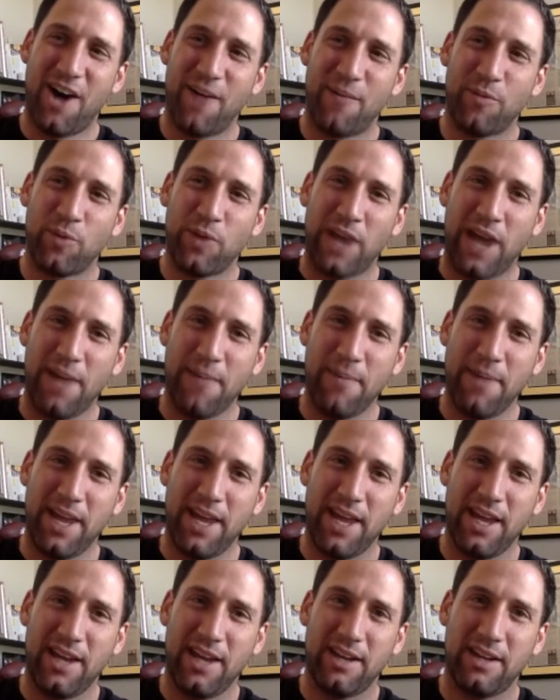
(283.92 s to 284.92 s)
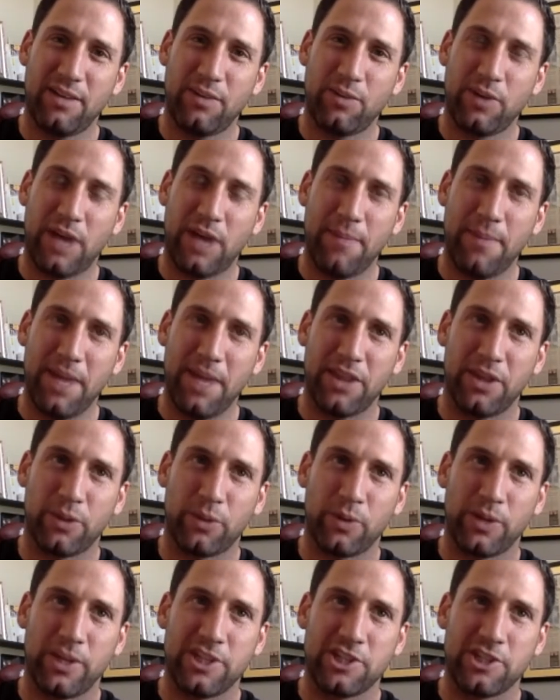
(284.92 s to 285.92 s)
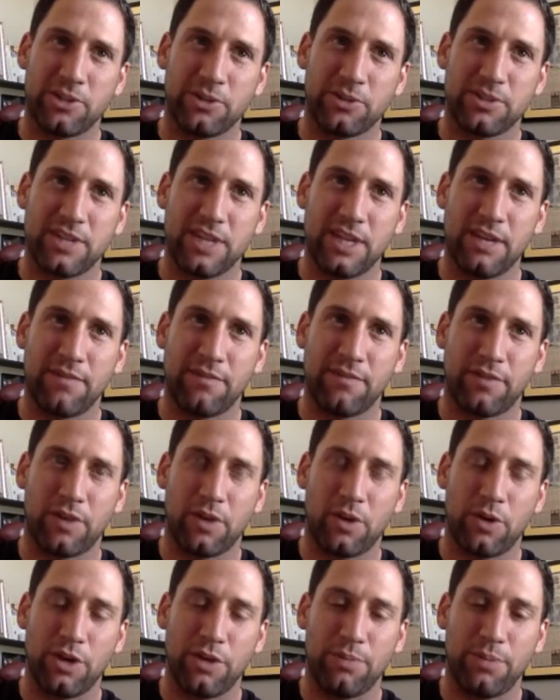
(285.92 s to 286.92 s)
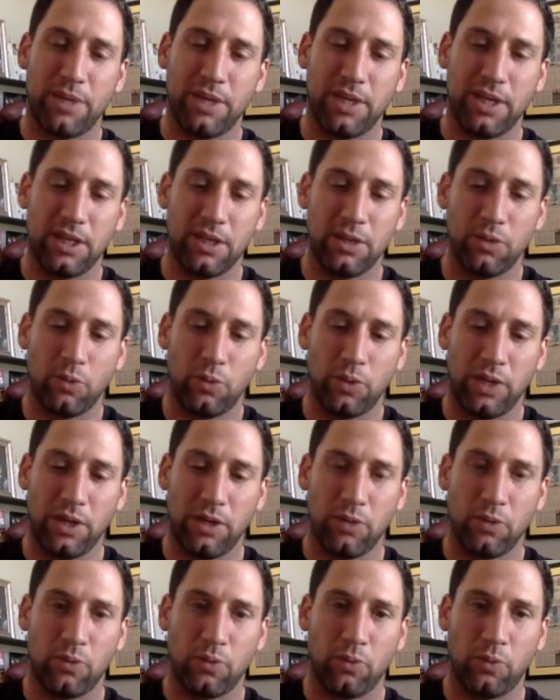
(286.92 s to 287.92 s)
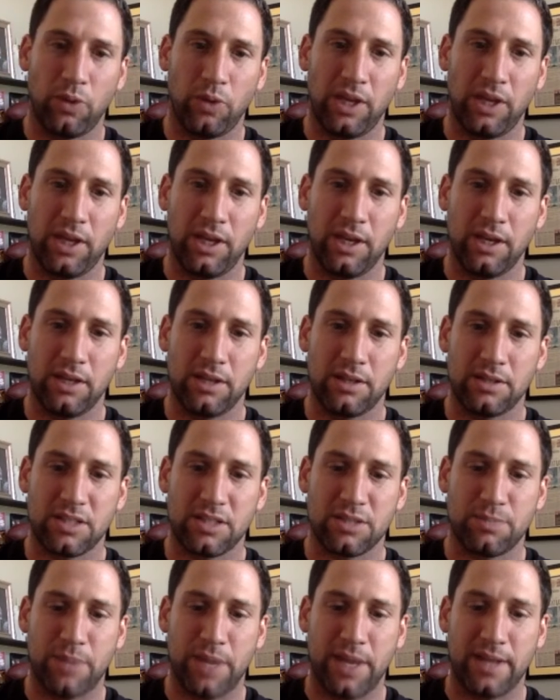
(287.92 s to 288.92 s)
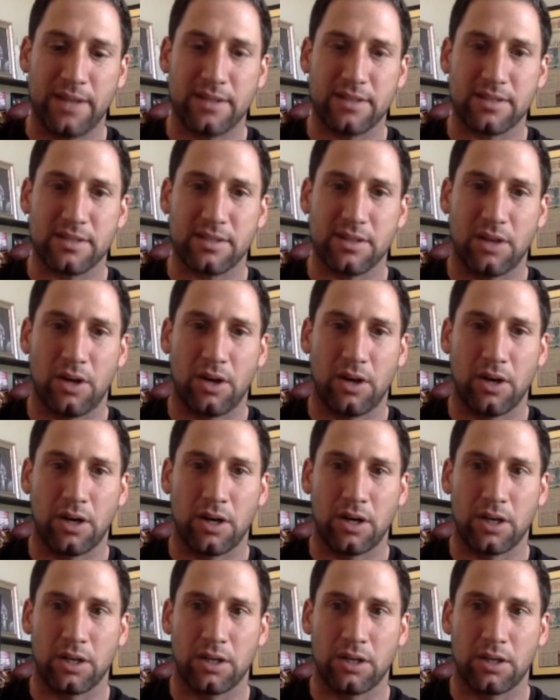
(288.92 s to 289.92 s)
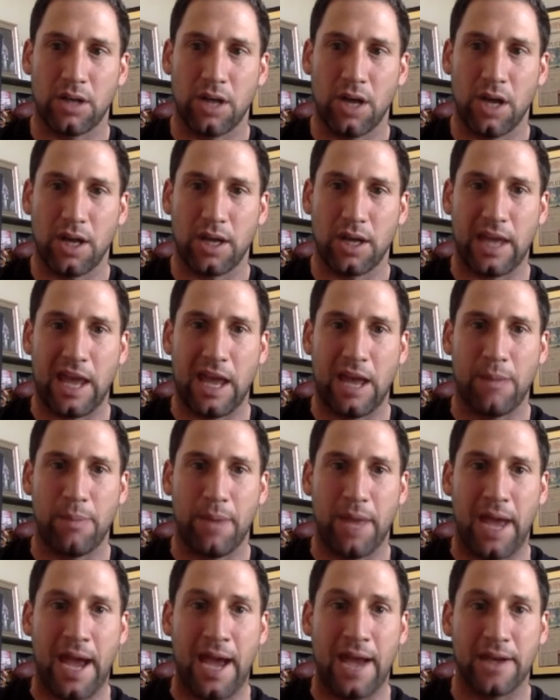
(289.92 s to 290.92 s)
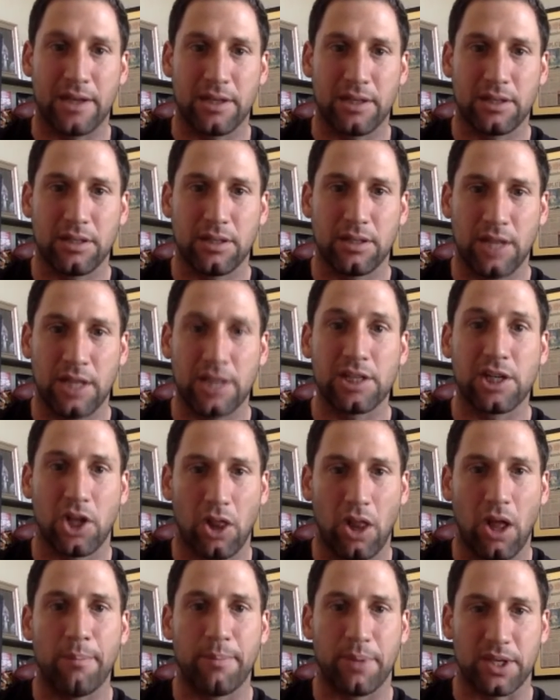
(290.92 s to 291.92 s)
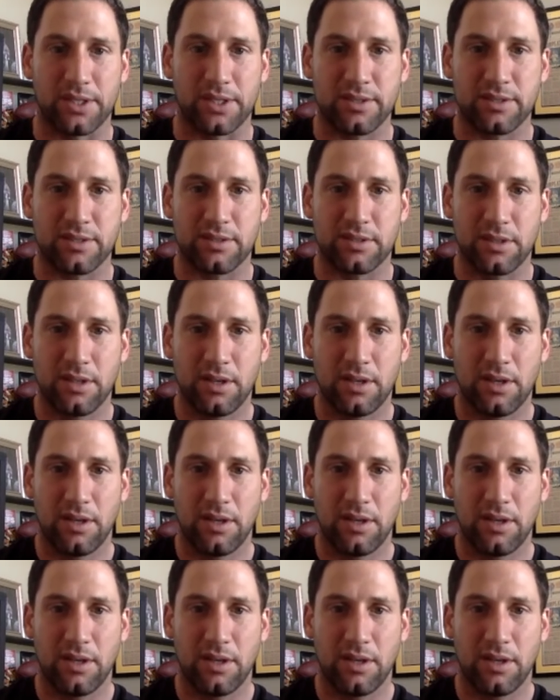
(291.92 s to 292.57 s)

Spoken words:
When I made the regional team for ODP, we spent our camp in Columbus,